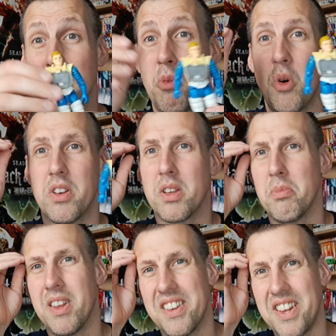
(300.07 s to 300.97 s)
more
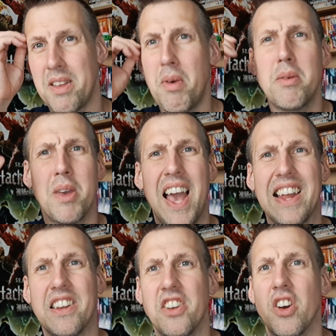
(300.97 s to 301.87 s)
complete state, maybe
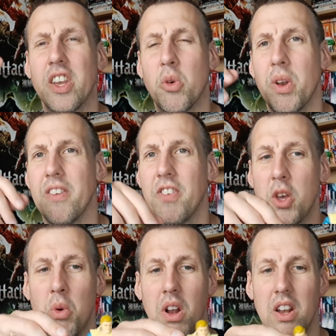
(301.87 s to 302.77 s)
80, 90 quid if
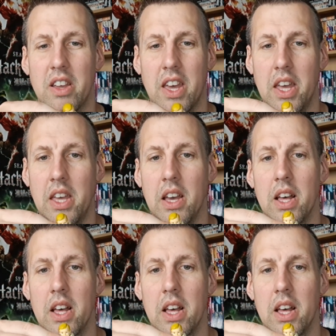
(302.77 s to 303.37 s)
you are lucky.